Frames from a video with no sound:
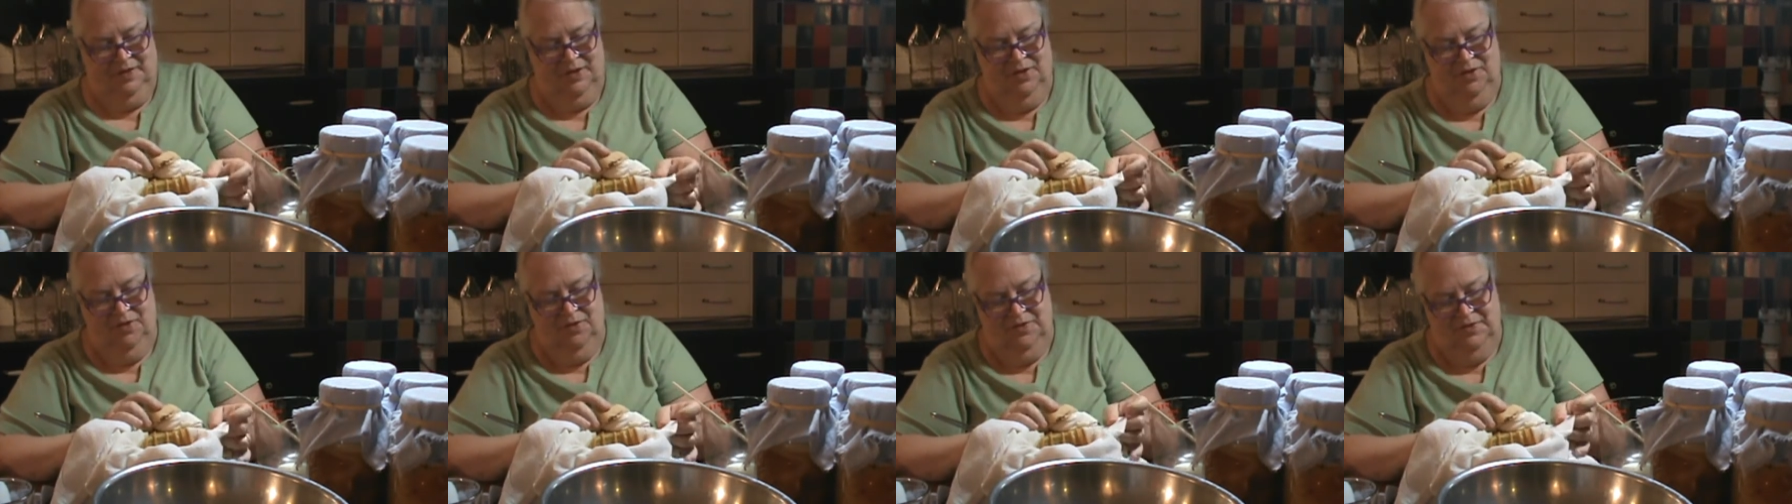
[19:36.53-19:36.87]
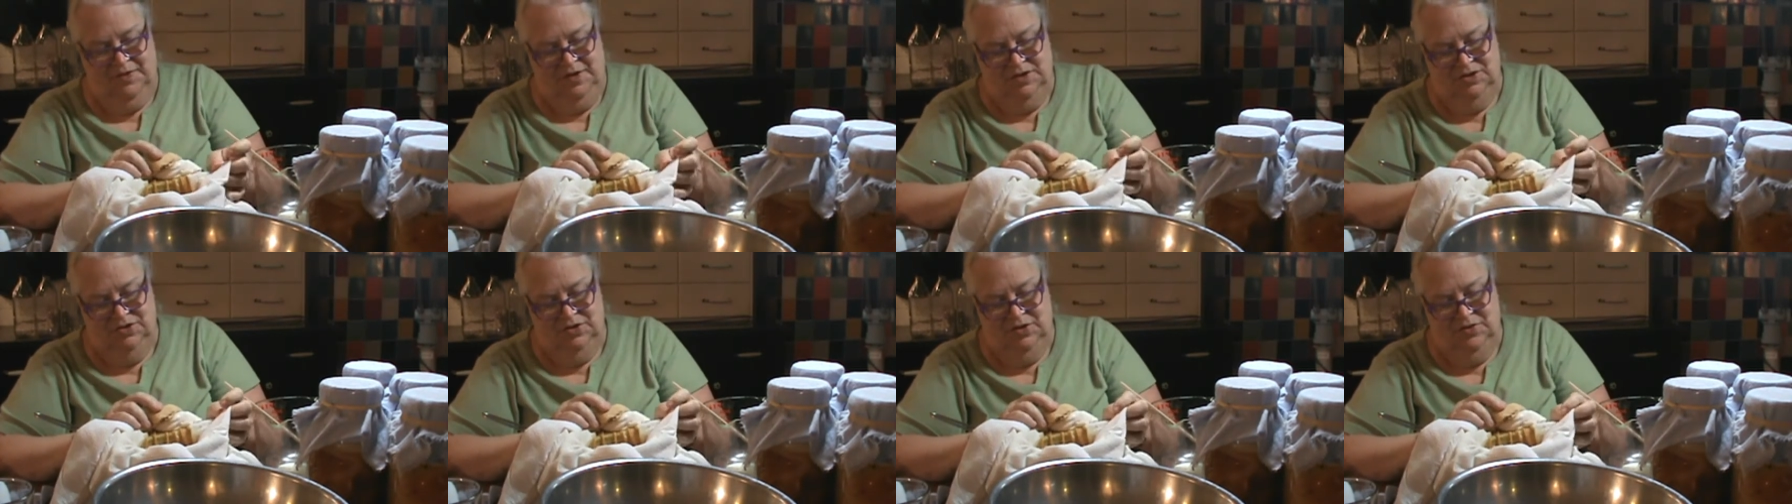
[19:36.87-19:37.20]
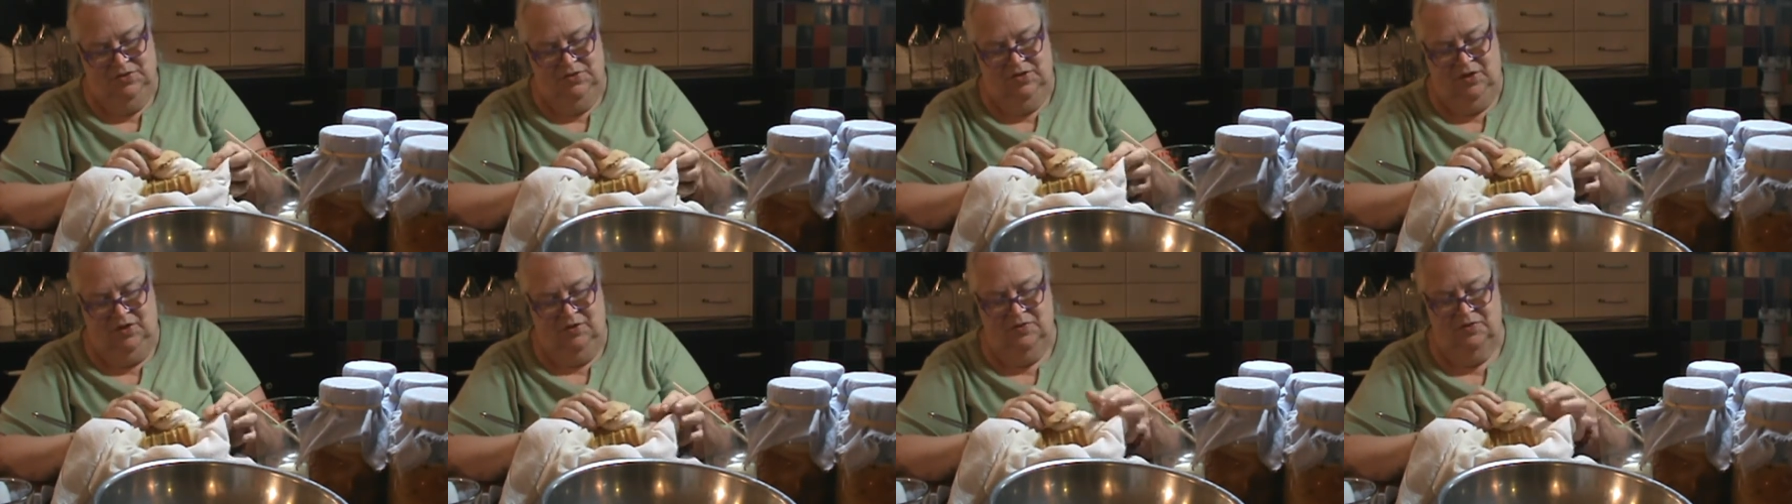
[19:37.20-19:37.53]
you'll find
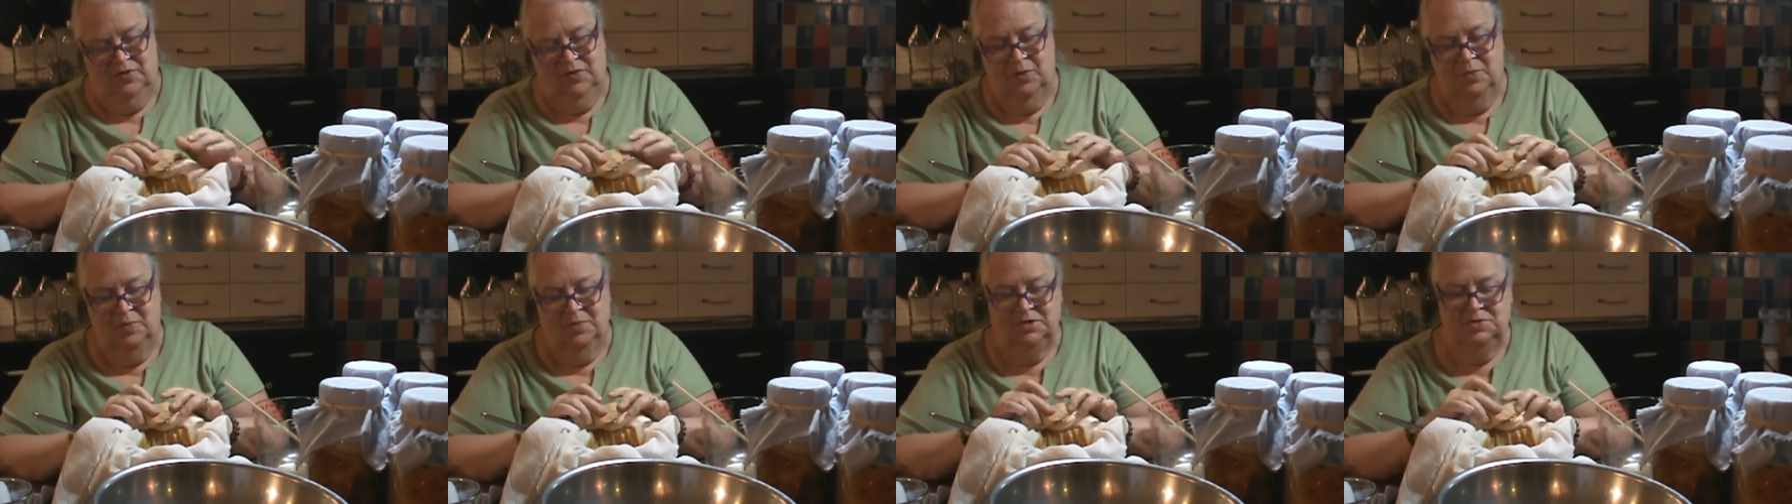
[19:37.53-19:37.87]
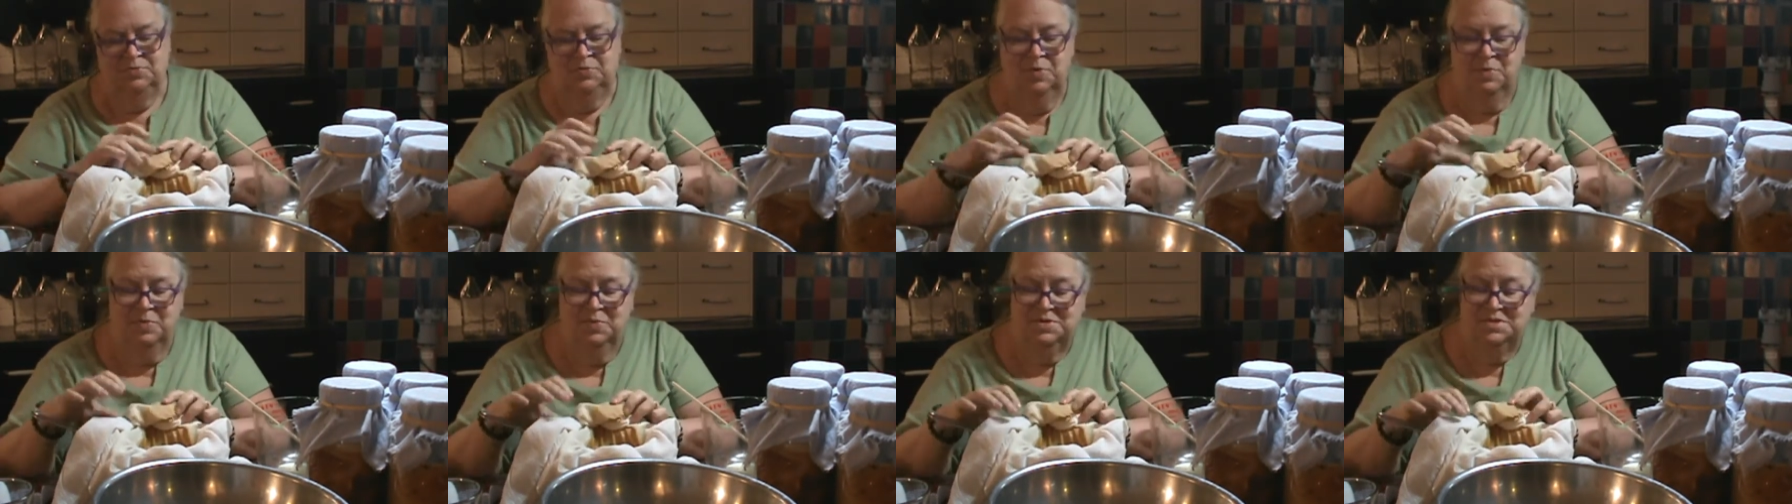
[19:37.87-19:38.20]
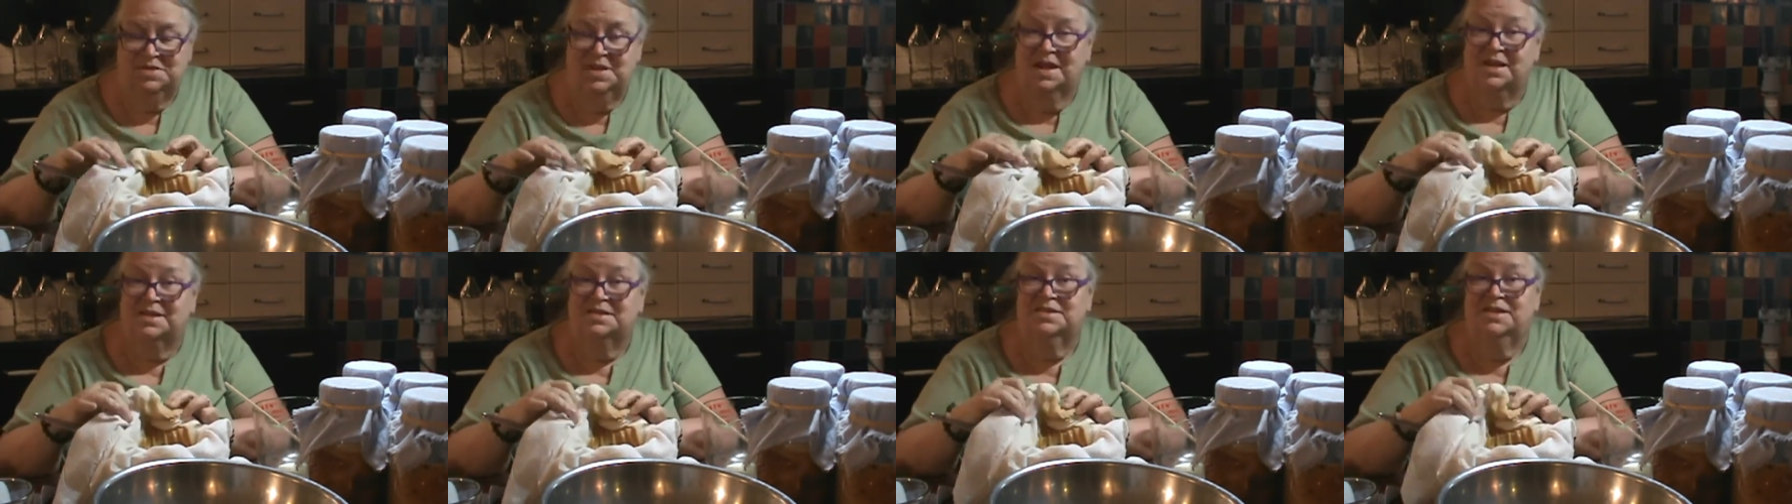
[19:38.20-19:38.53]
yourself so much more
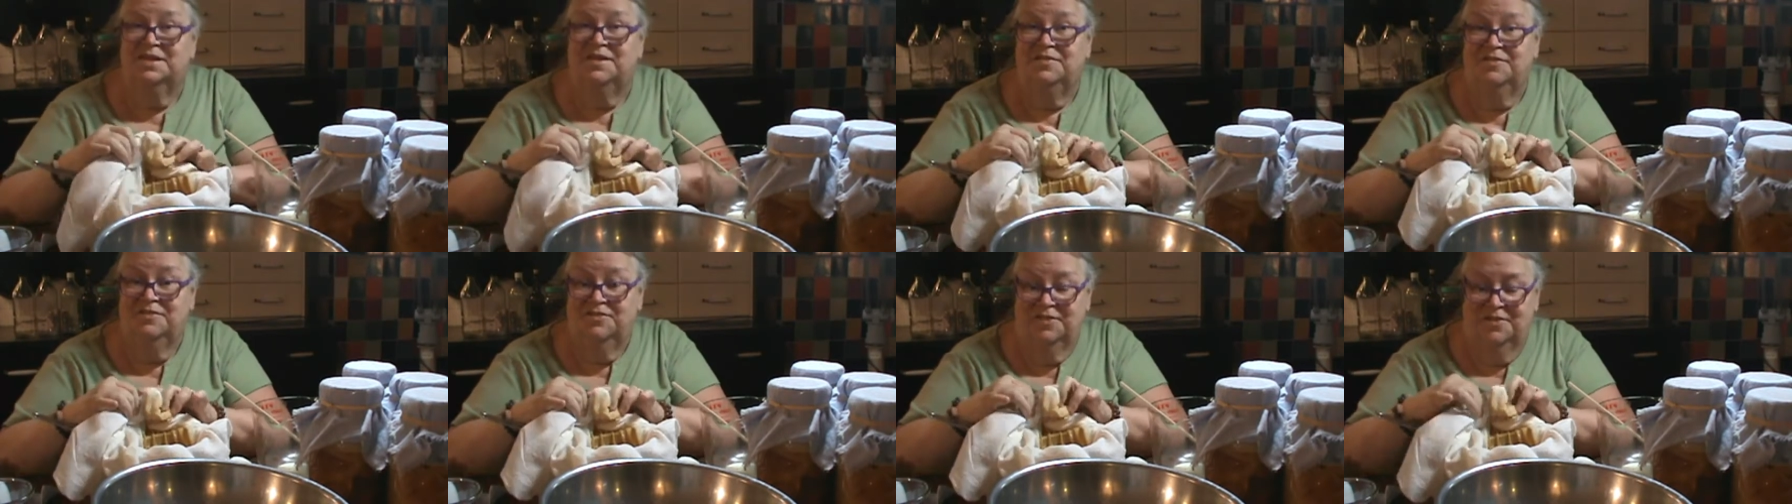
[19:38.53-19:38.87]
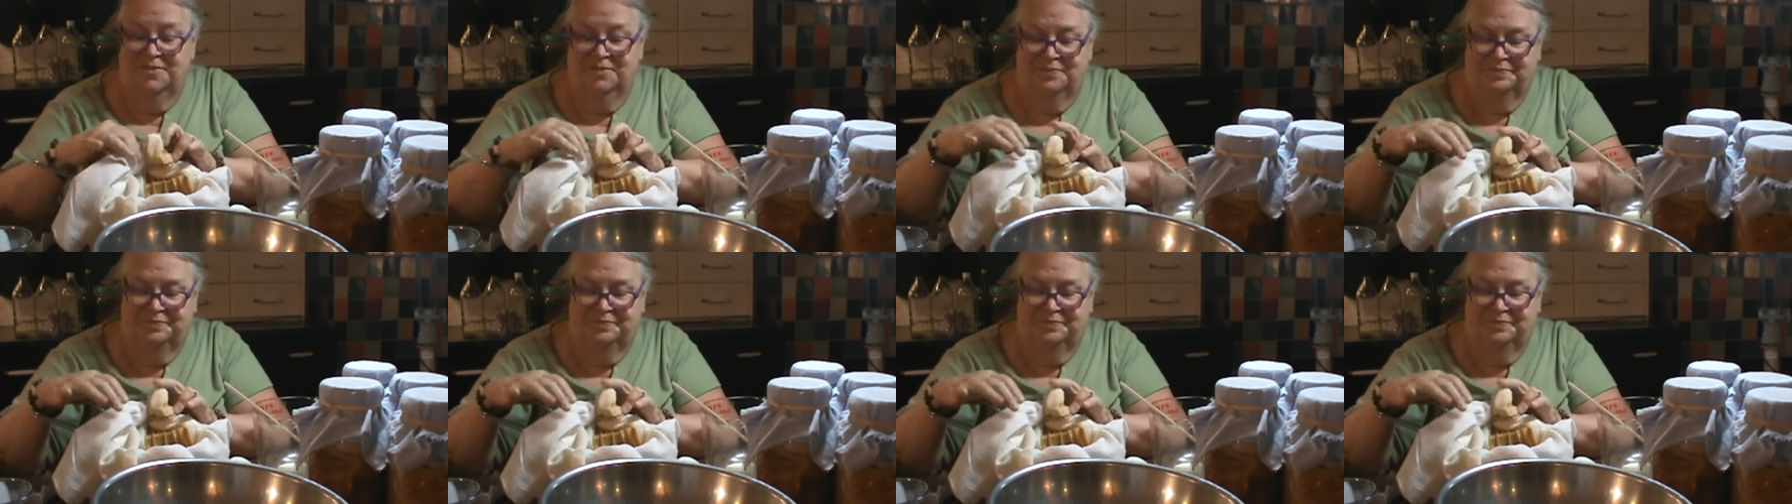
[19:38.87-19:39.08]
productive,